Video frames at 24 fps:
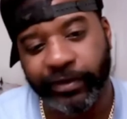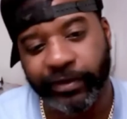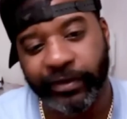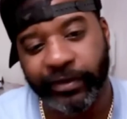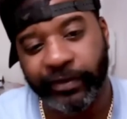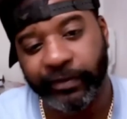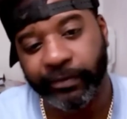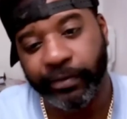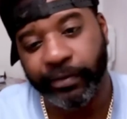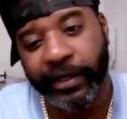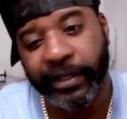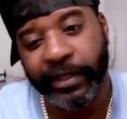
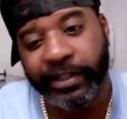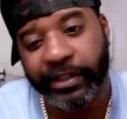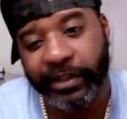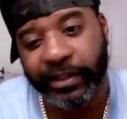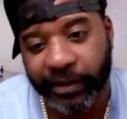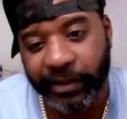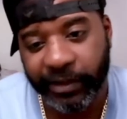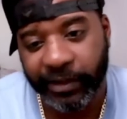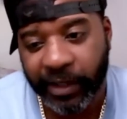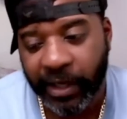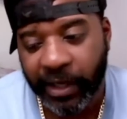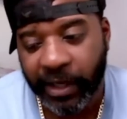first
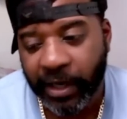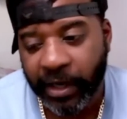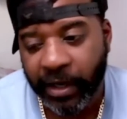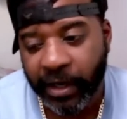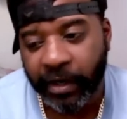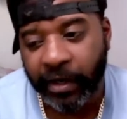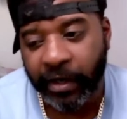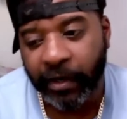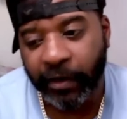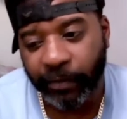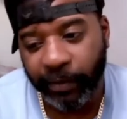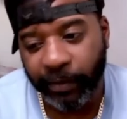impression
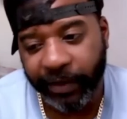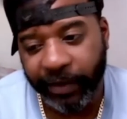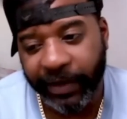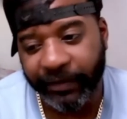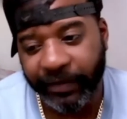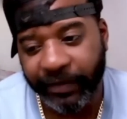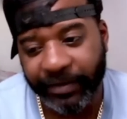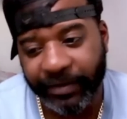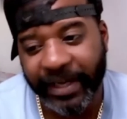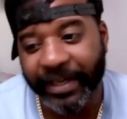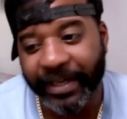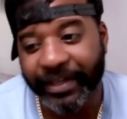or
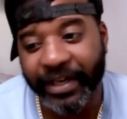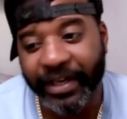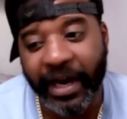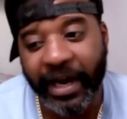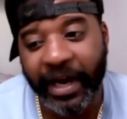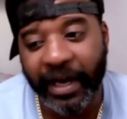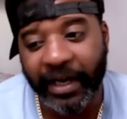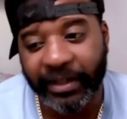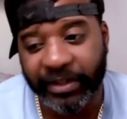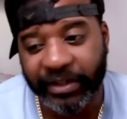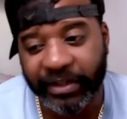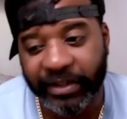whatever. I'm
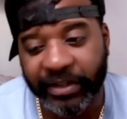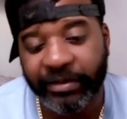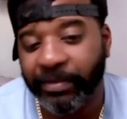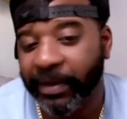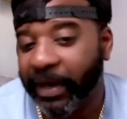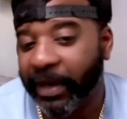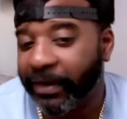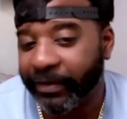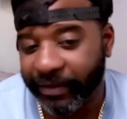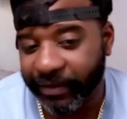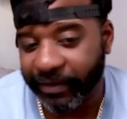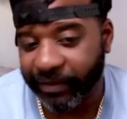like, nah,
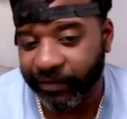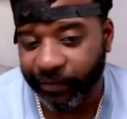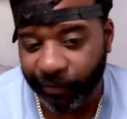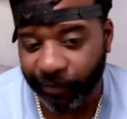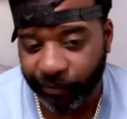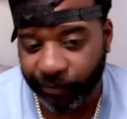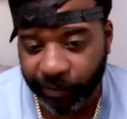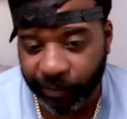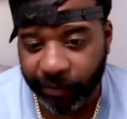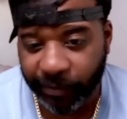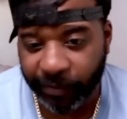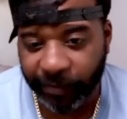she about
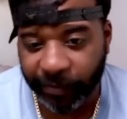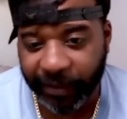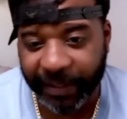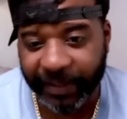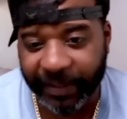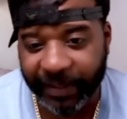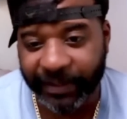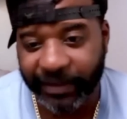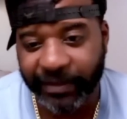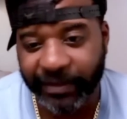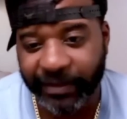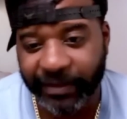this for
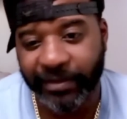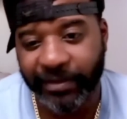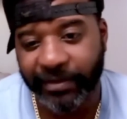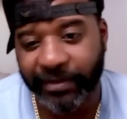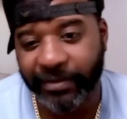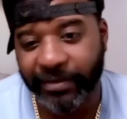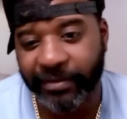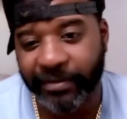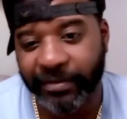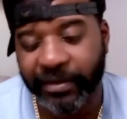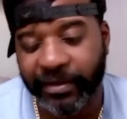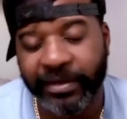real. Like, this
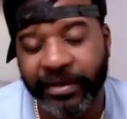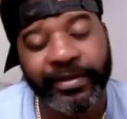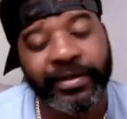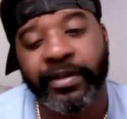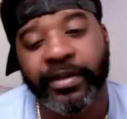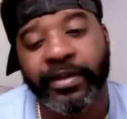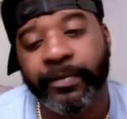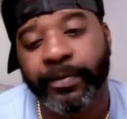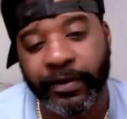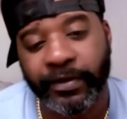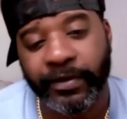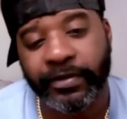
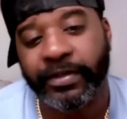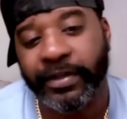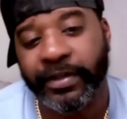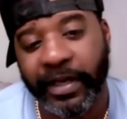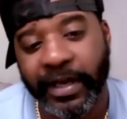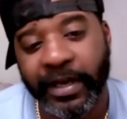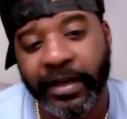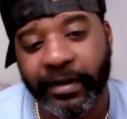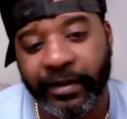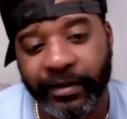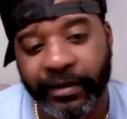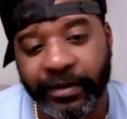is her
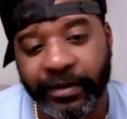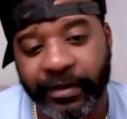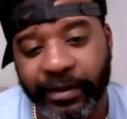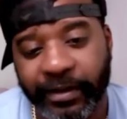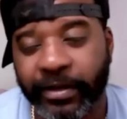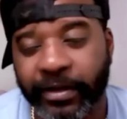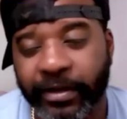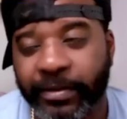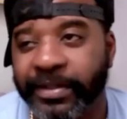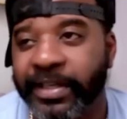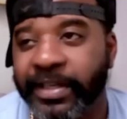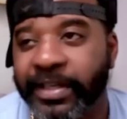
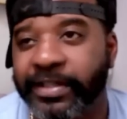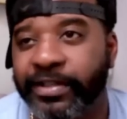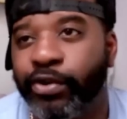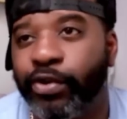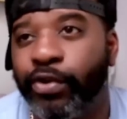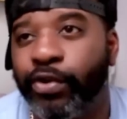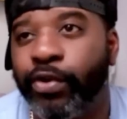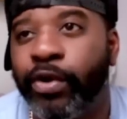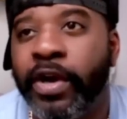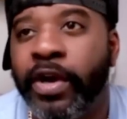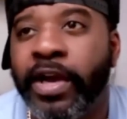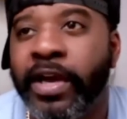personality. You know what I'm
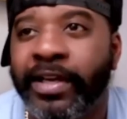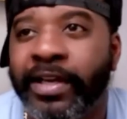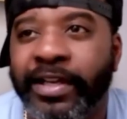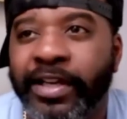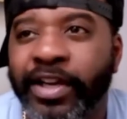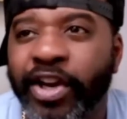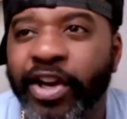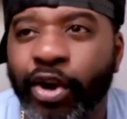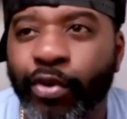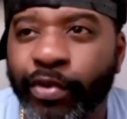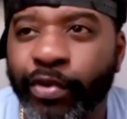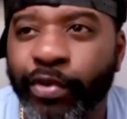saying? So,
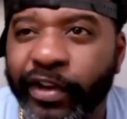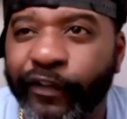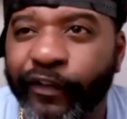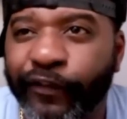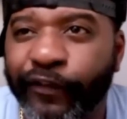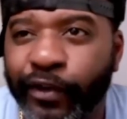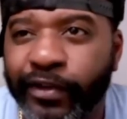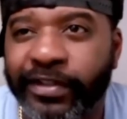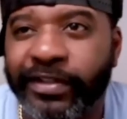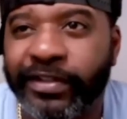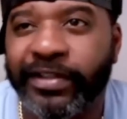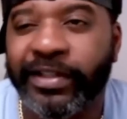when
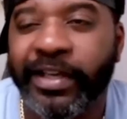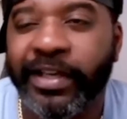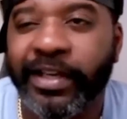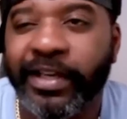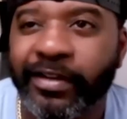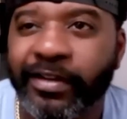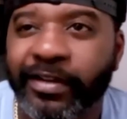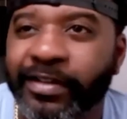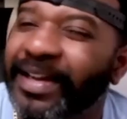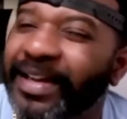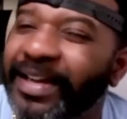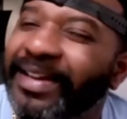you first
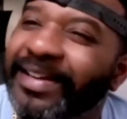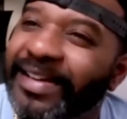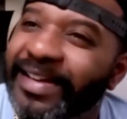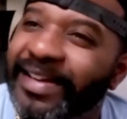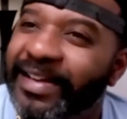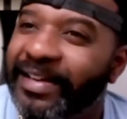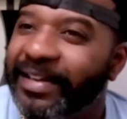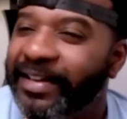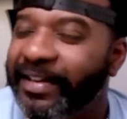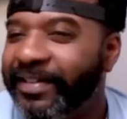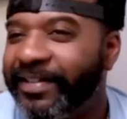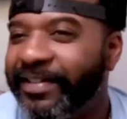see her, you're like,
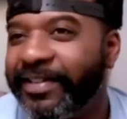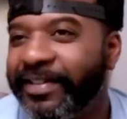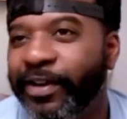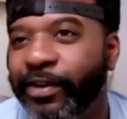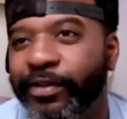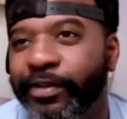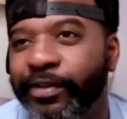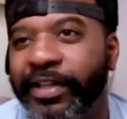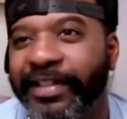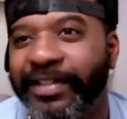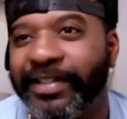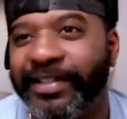I
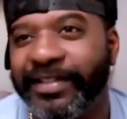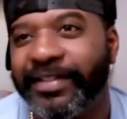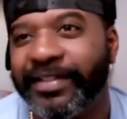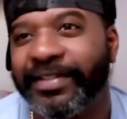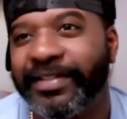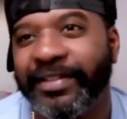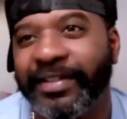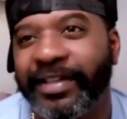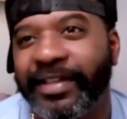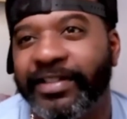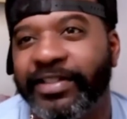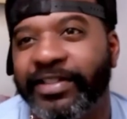don't know. Like,
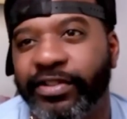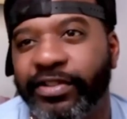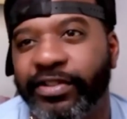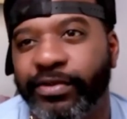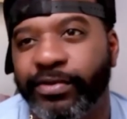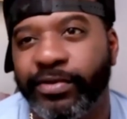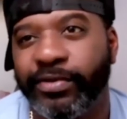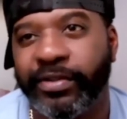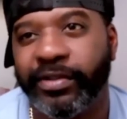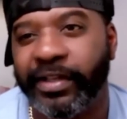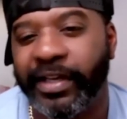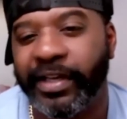she just seemed like
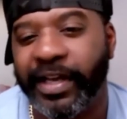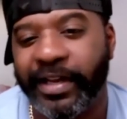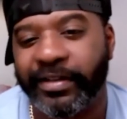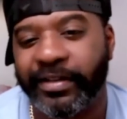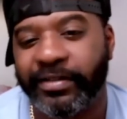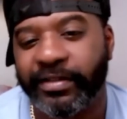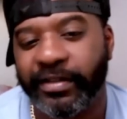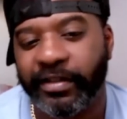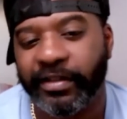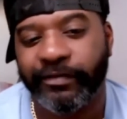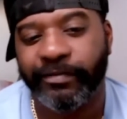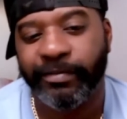she's doing a
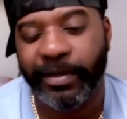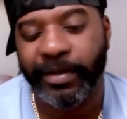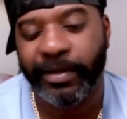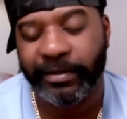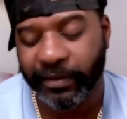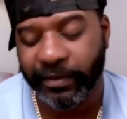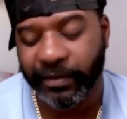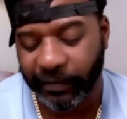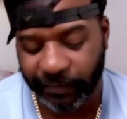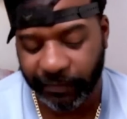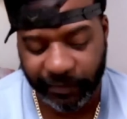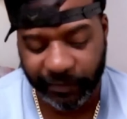lot of stuff
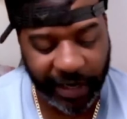based